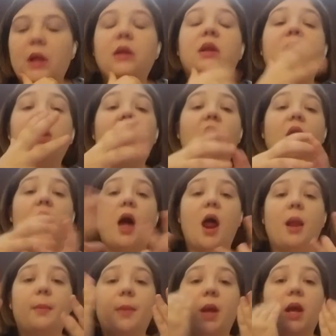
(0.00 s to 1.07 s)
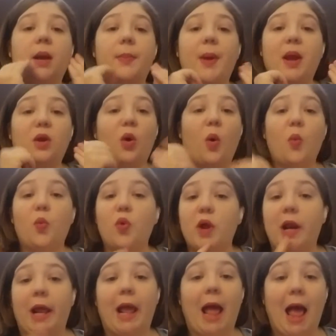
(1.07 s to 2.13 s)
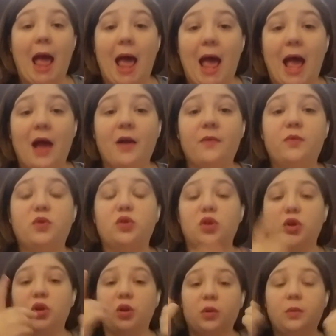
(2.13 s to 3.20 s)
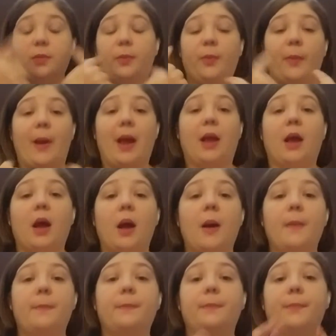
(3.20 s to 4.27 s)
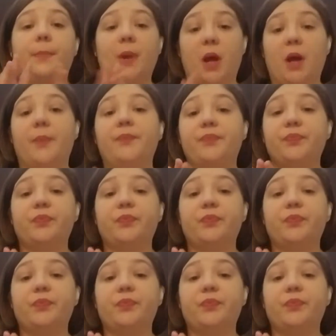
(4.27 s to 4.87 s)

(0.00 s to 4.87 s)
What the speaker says: There's a lot of makeup I don't really have to do makeup, but